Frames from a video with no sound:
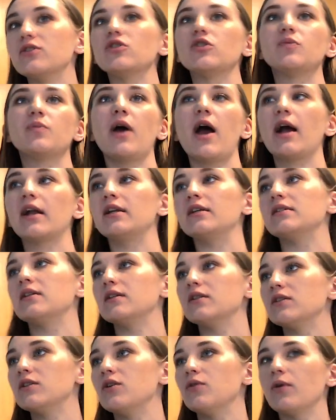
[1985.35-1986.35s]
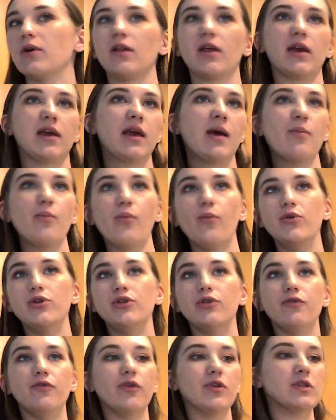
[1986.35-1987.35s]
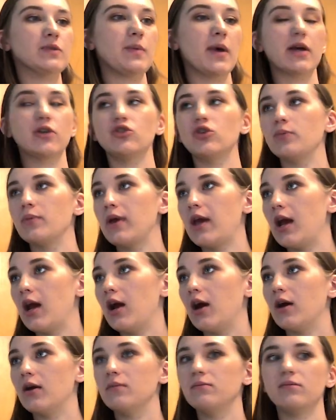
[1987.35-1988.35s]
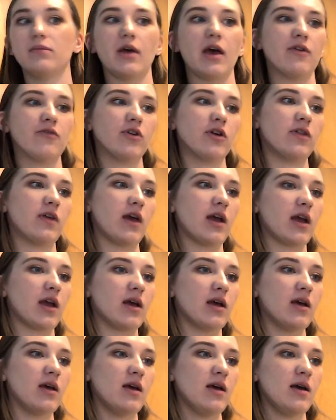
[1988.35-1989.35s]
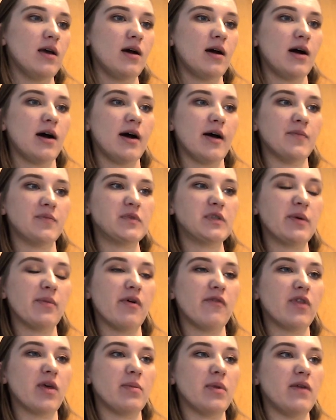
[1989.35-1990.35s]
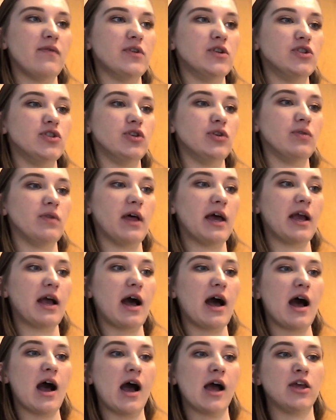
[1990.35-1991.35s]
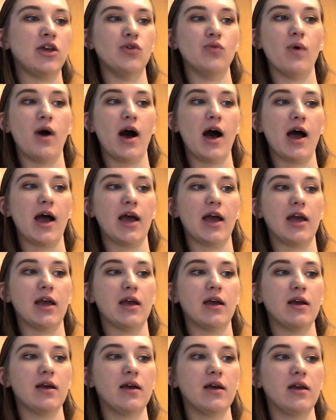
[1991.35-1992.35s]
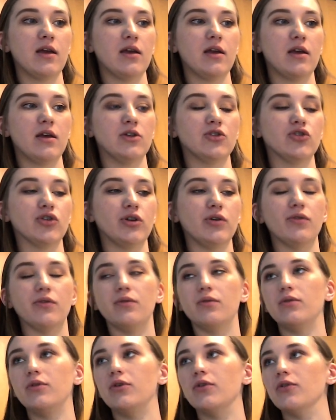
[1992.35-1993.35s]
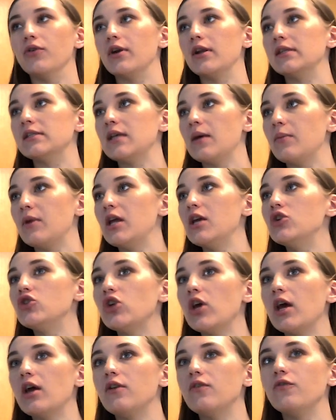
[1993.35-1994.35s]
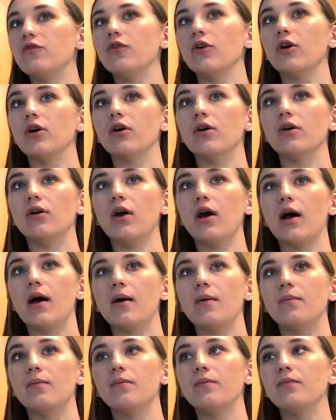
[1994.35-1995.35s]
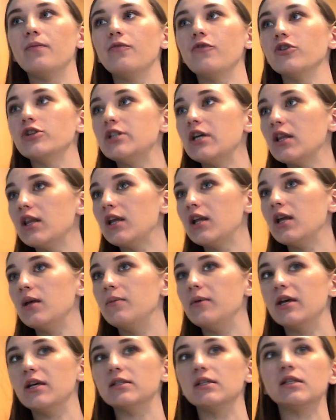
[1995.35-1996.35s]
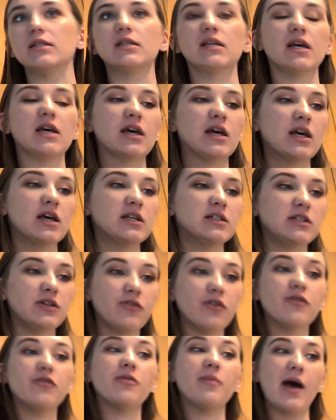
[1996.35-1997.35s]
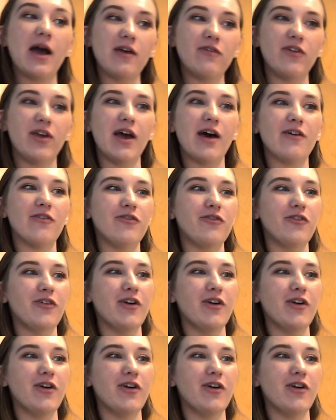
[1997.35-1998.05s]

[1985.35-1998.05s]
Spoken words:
There's practices who are like, yep, we do full spectrum care, everything. Some of them even do like IUI, intrauterine insemination for fertility because it's different from IVF.